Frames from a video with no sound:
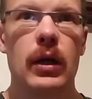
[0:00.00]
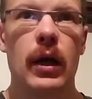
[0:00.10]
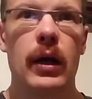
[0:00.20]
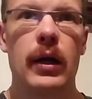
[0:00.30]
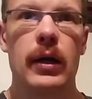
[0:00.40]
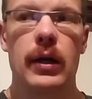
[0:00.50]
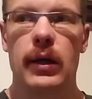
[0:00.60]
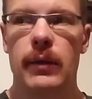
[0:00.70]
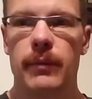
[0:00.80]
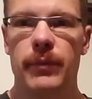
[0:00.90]

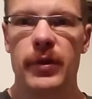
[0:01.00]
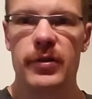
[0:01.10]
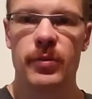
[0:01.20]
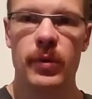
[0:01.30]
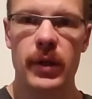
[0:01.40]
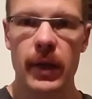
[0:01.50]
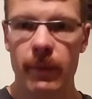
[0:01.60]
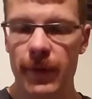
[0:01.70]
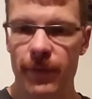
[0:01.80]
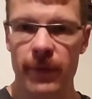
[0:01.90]
Um, there's one that I'm
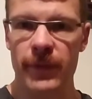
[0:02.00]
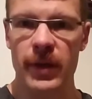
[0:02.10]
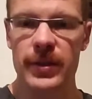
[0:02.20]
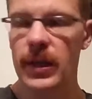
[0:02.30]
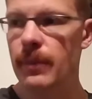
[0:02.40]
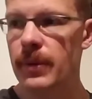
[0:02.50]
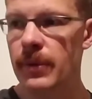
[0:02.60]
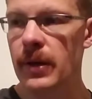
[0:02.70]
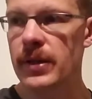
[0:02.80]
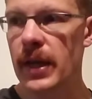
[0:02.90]
waiting for my fiance to
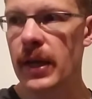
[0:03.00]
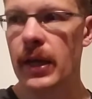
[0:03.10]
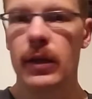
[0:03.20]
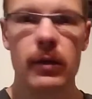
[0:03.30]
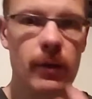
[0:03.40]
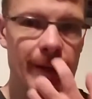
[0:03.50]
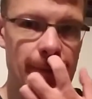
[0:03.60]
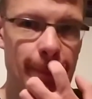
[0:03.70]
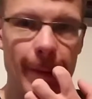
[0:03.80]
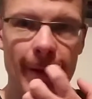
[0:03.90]
partake in. That's
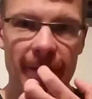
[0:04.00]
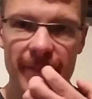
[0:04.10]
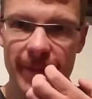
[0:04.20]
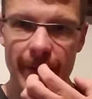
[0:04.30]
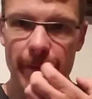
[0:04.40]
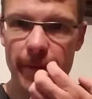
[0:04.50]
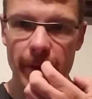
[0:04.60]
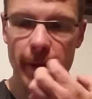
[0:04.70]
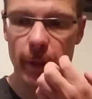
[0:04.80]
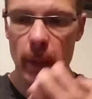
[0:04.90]
why I haven't done that one
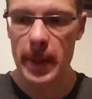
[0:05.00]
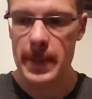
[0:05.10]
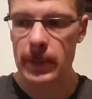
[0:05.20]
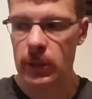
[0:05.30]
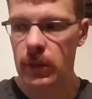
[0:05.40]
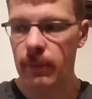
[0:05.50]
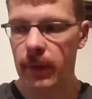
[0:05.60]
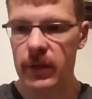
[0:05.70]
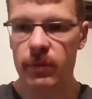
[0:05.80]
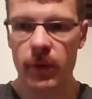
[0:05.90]
yet.
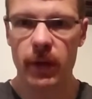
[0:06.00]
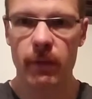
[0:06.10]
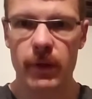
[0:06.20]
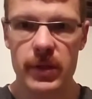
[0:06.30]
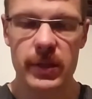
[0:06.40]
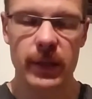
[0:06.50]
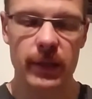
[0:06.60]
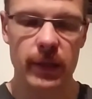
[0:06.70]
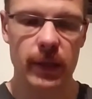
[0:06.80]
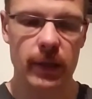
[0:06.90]
But it's one of the ones
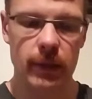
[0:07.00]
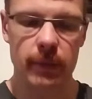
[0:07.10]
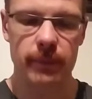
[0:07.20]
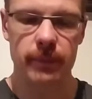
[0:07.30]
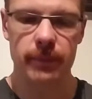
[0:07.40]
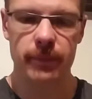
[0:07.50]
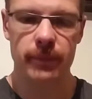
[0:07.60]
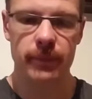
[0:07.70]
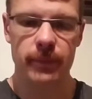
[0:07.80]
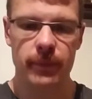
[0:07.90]
that um,
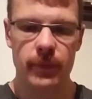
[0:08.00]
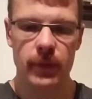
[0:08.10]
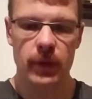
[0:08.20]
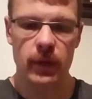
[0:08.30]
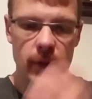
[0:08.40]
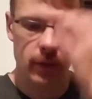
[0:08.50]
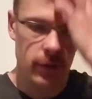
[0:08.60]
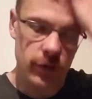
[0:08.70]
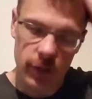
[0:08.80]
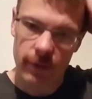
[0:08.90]

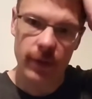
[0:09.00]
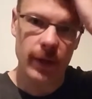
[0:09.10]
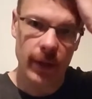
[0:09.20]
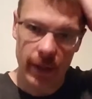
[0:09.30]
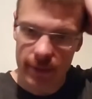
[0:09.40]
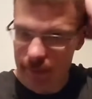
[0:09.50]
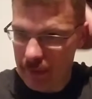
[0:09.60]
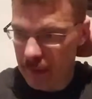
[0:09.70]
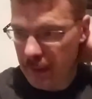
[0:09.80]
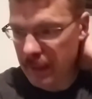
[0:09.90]
she really likes
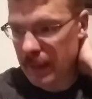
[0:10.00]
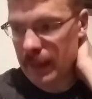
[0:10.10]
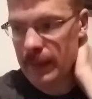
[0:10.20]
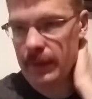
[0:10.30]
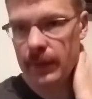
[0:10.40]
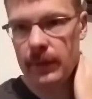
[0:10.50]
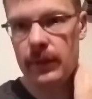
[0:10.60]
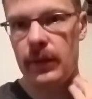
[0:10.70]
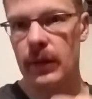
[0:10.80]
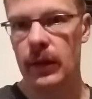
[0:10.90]
a lot
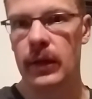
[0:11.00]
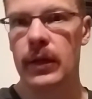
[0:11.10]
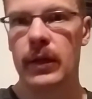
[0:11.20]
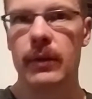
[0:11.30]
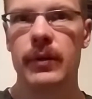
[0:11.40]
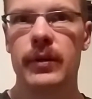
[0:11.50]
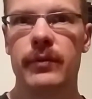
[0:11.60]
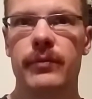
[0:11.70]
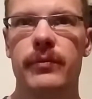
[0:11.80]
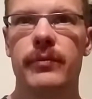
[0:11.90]
um,